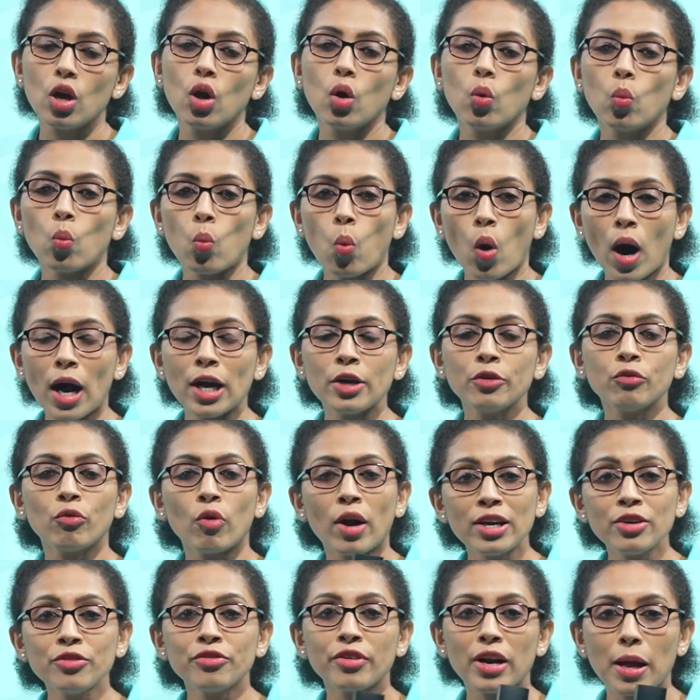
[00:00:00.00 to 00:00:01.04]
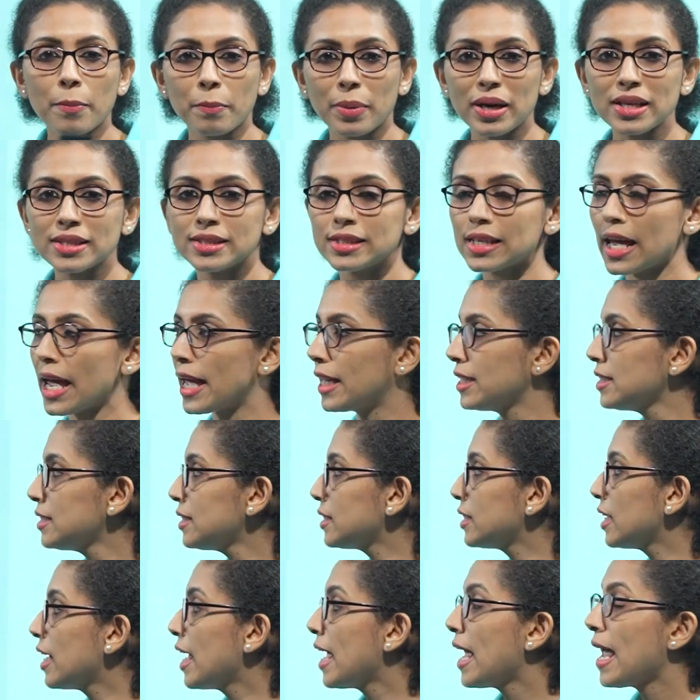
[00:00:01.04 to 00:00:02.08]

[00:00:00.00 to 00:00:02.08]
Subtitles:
1, 1 represents